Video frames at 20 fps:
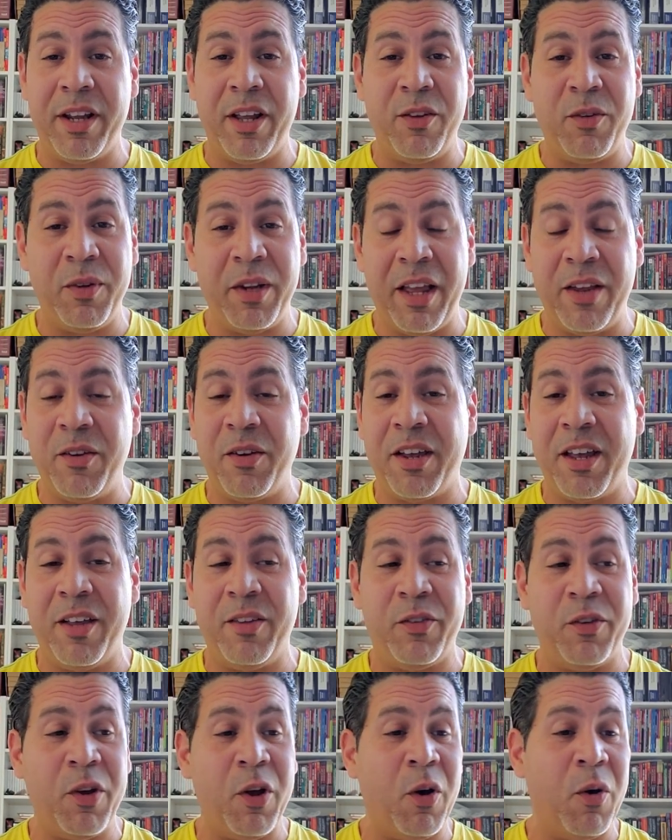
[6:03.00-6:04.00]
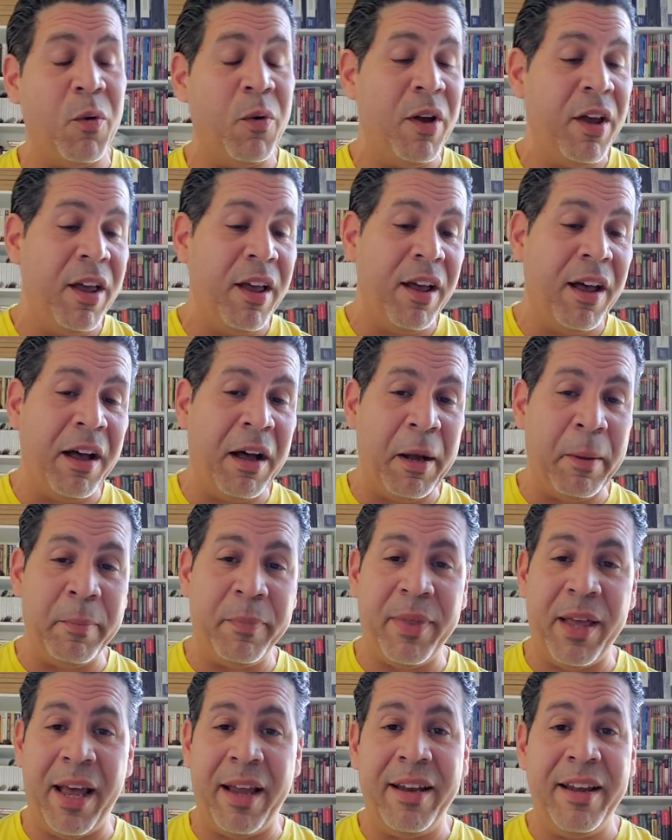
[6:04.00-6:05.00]
that you let your kids know
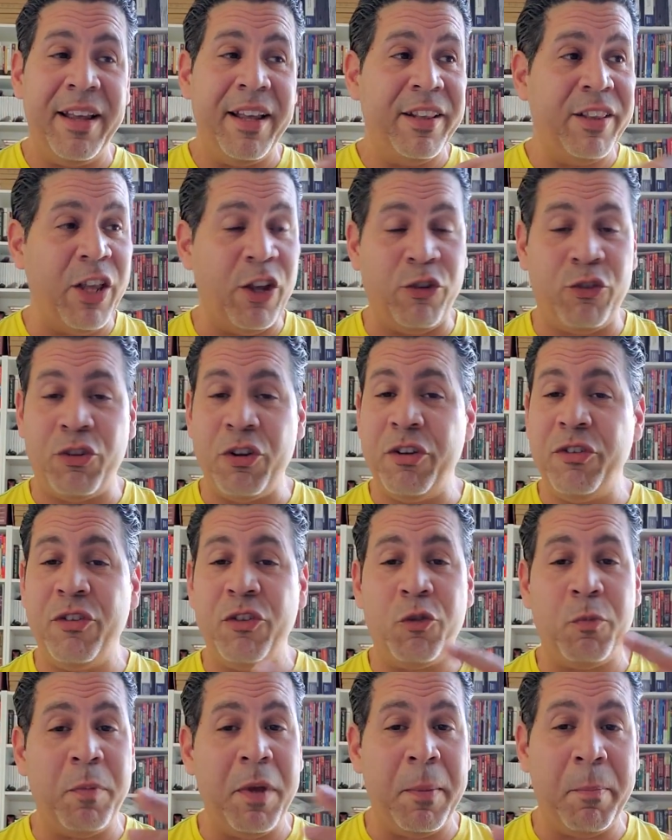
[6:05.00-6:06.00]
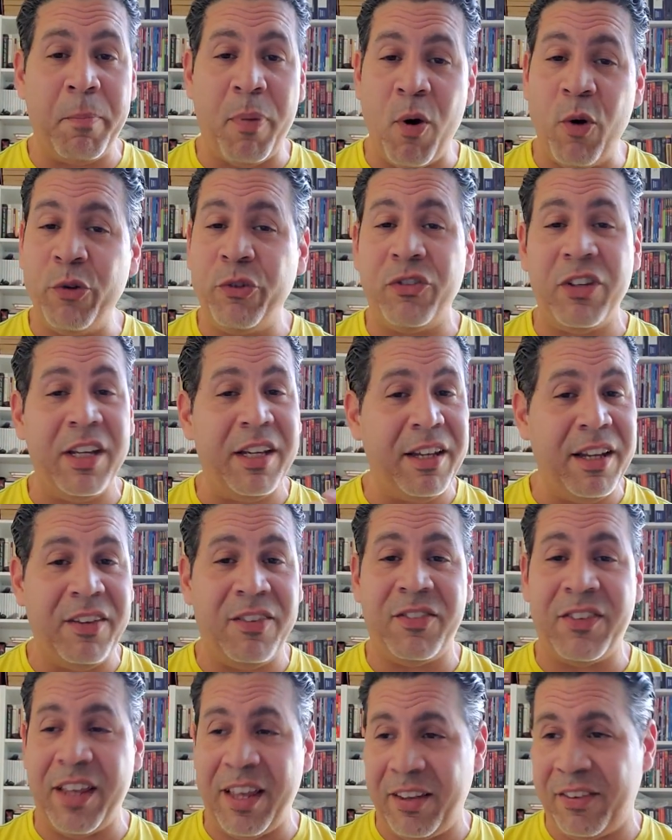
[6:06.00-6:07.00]
that they shouldn't just be posting
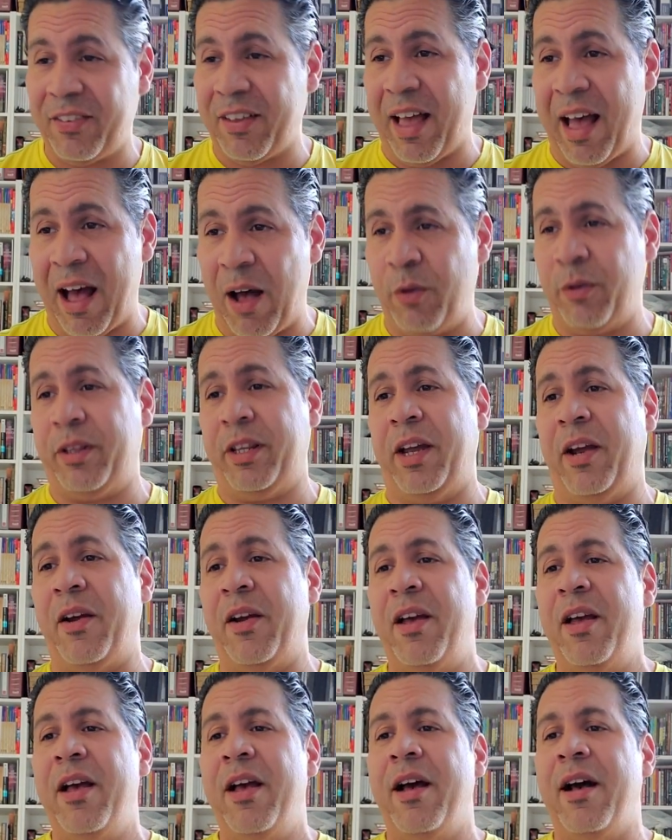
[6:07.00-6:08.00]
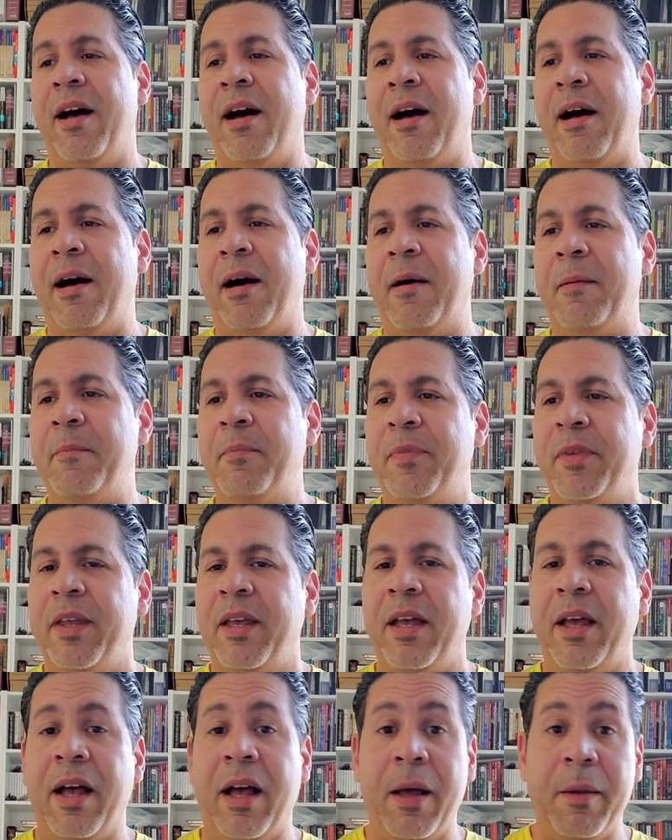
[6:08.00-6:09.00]
these things out there.
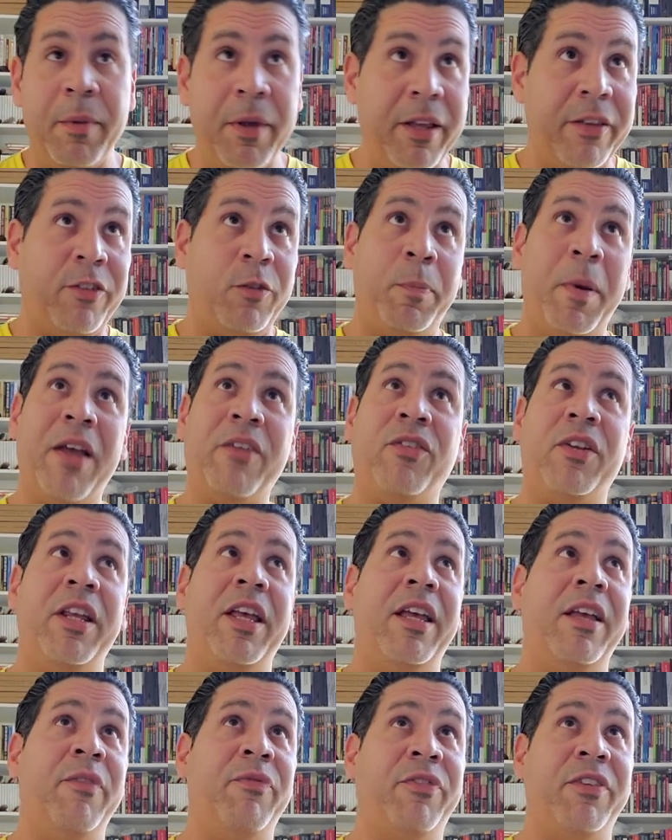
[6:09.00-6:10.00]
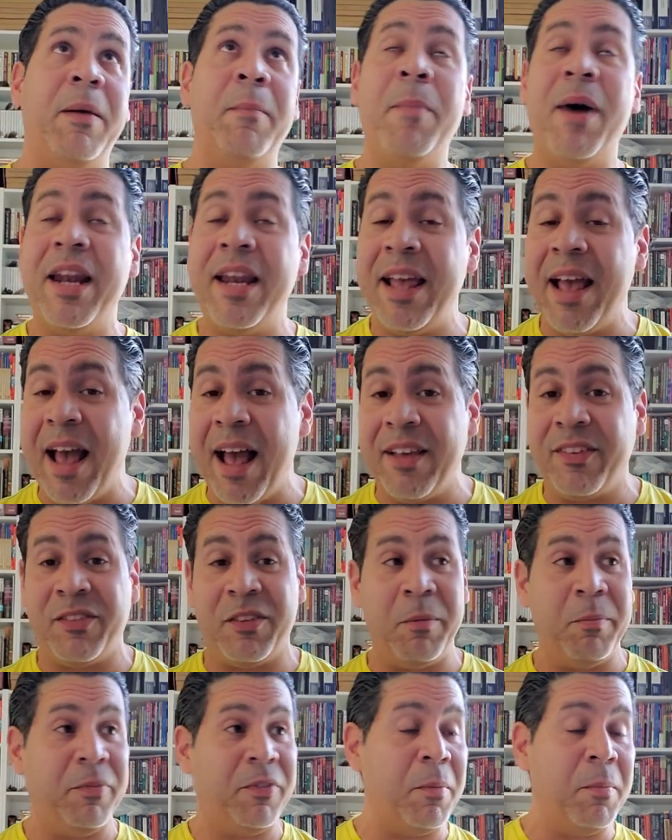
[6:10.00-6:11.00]
Especially if somebody asks
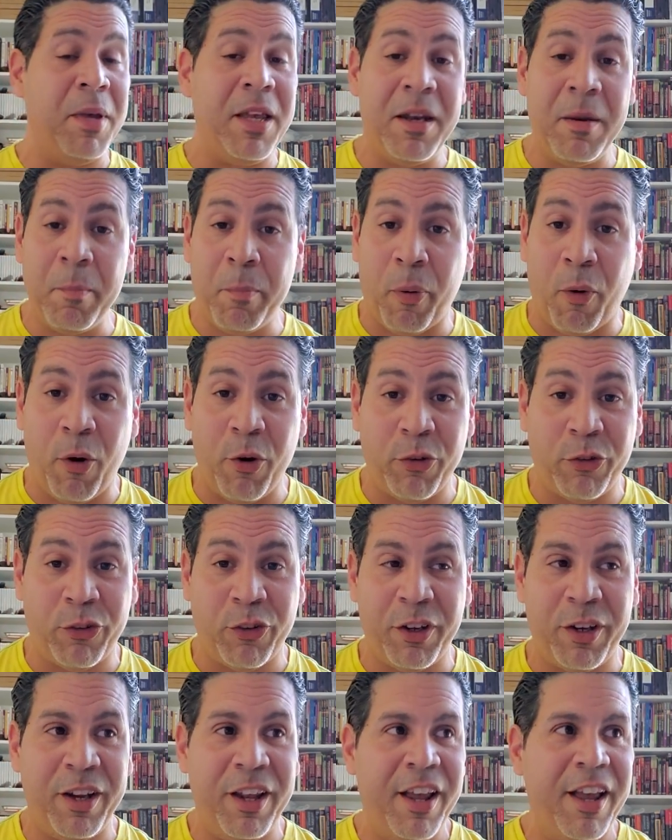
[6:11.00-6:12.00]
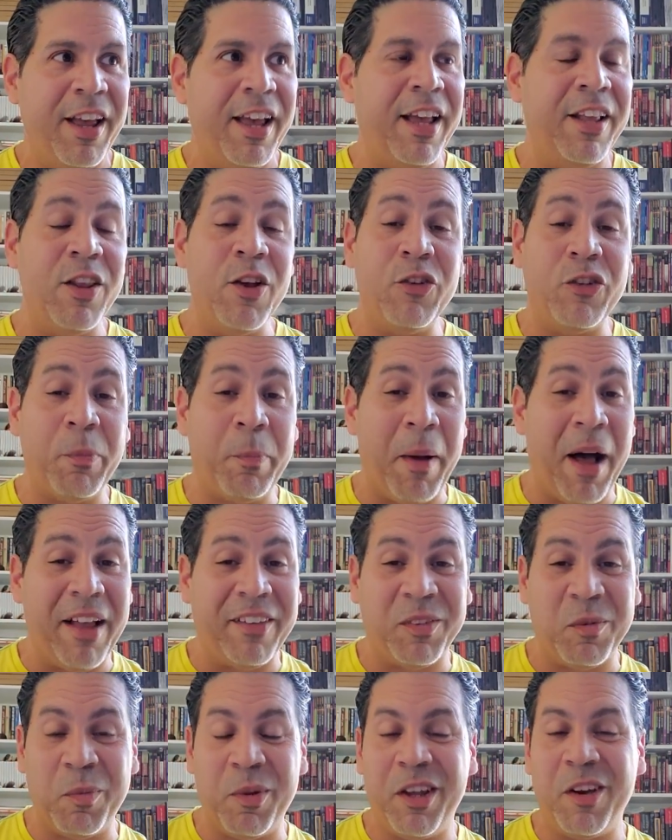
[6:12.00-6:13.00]
them to meet in person and there's a
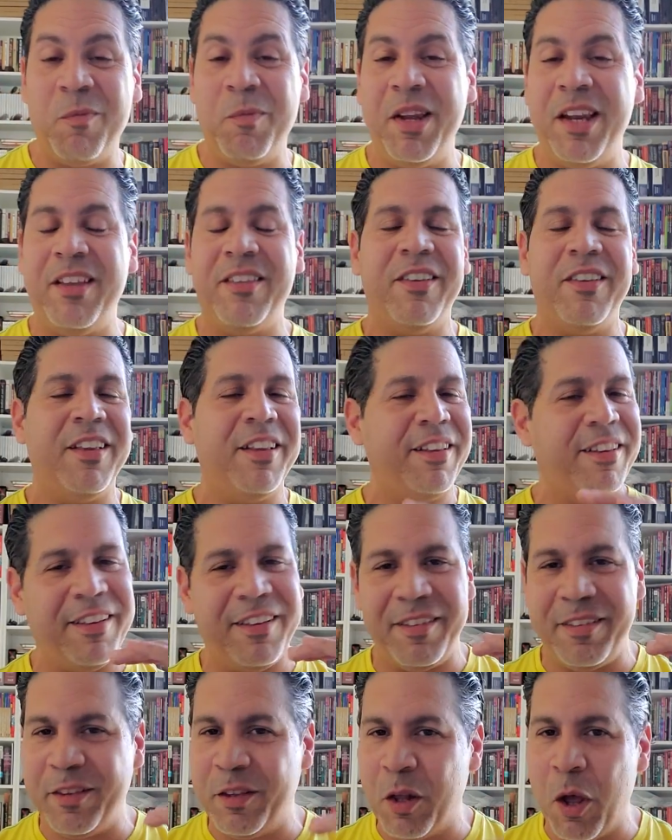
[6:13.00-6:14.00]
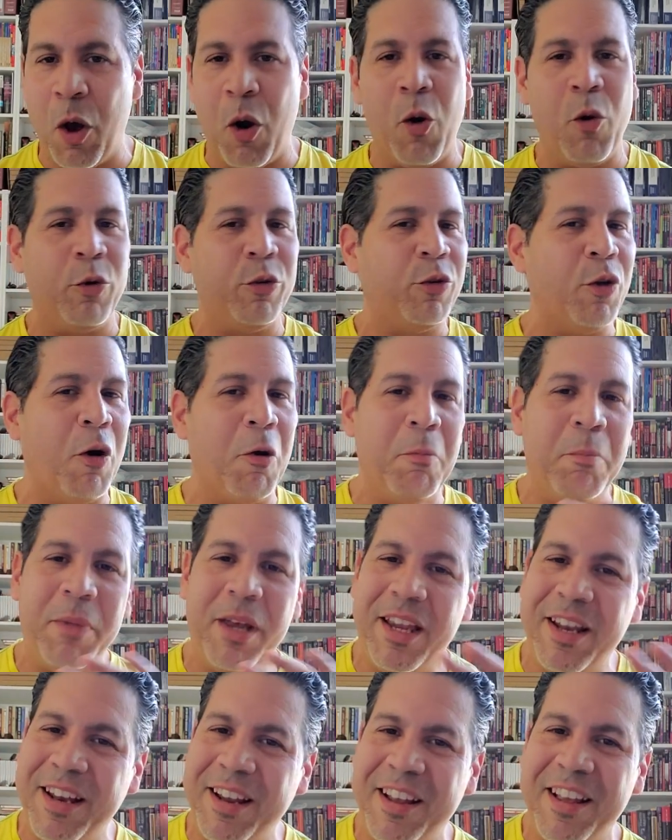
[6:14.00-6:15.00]
possibility of meeting. No, don't
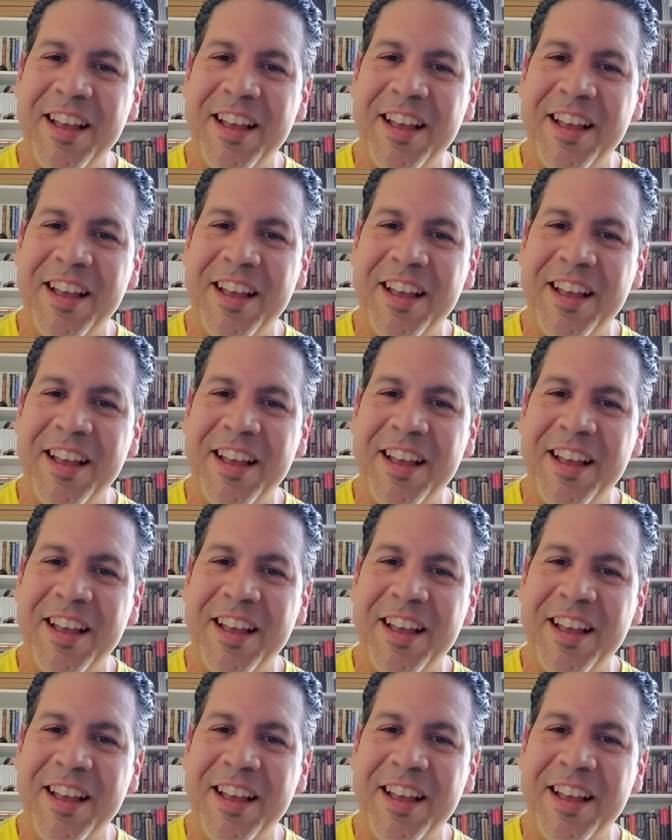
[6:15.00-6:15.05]
meet.